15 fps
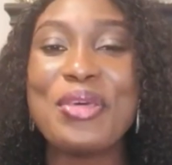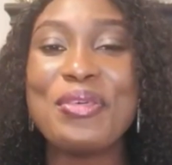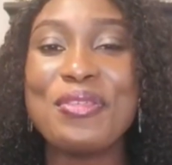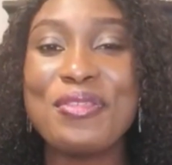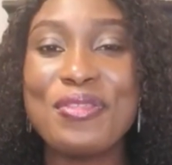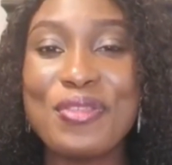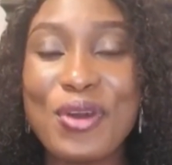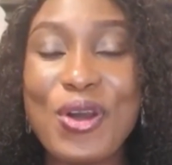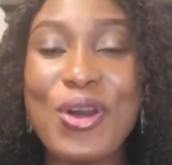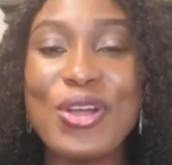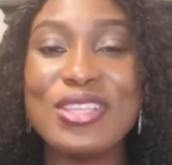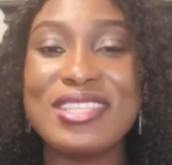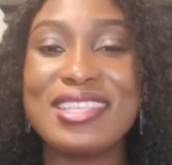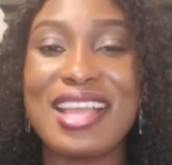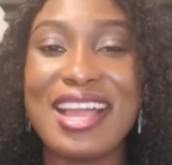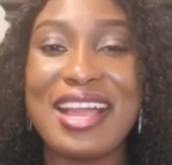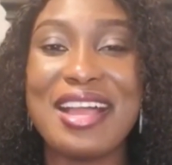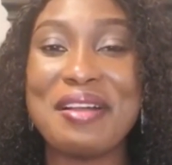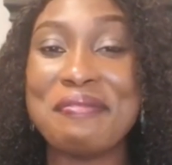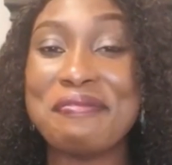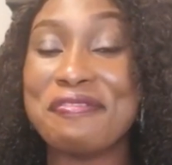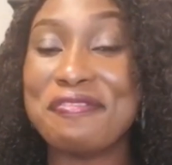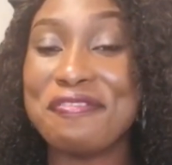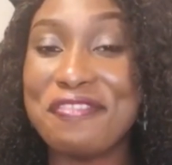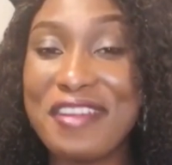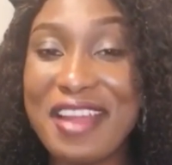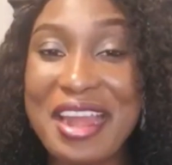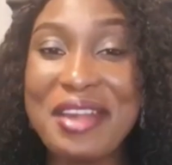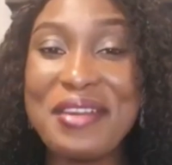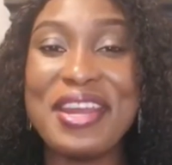those are
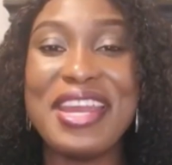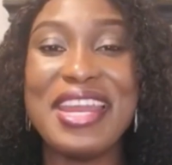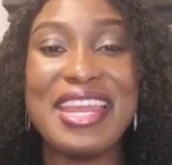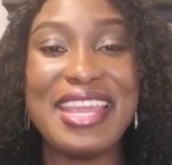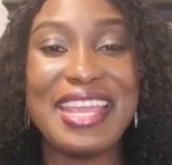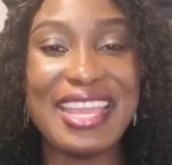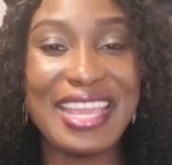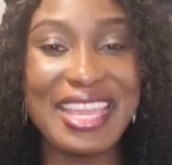very